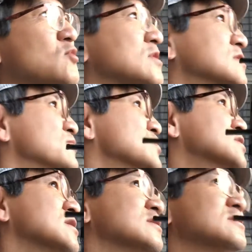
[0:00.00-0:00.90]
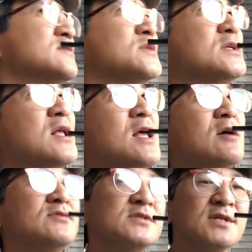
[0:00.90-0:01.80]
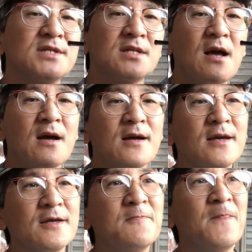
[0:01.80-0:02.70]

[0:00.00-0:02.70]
What's the percentage of the clouds in the sky?